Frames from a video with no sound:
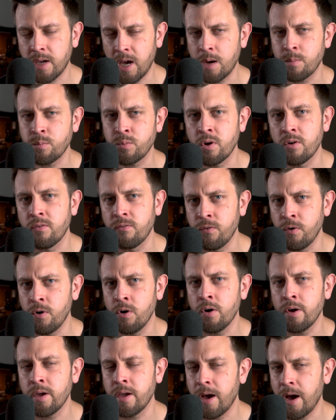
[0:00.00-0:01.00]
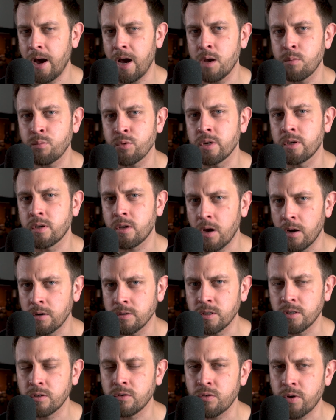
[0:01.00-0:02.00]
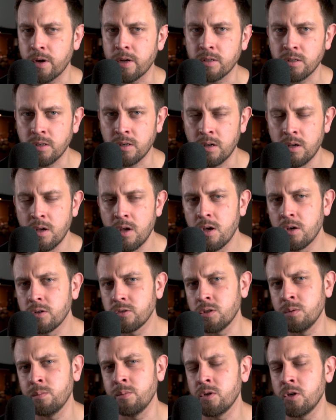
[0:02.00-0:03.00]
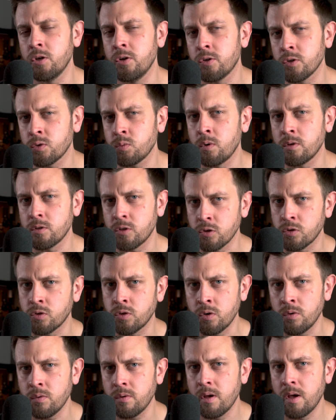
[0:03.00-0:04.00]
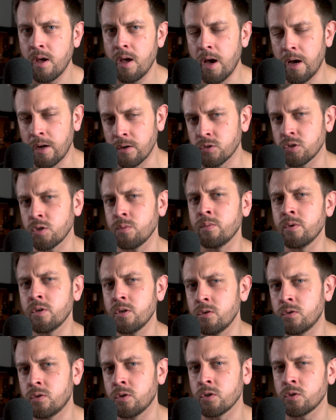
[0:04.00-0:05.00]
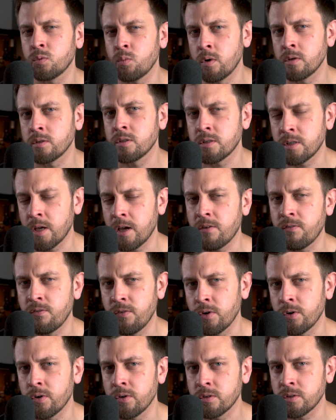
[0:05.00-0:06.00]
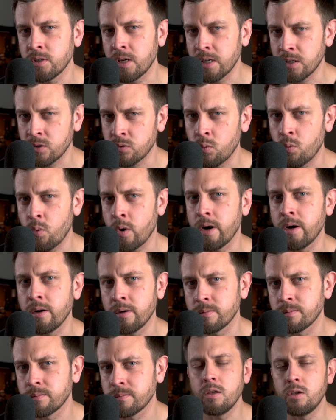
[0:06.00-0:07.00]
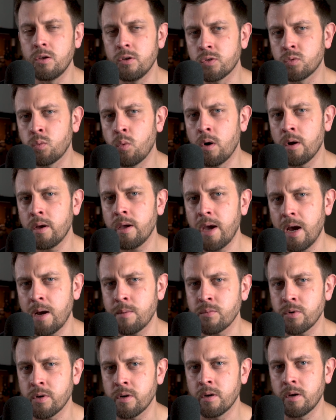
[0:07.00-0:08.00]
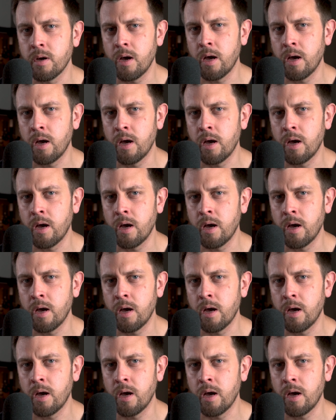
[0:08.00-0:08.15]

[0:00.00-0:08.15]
camera for a hybrid content creator. Someone who does want to shoot and someone who does want to take photos as well. Use one camera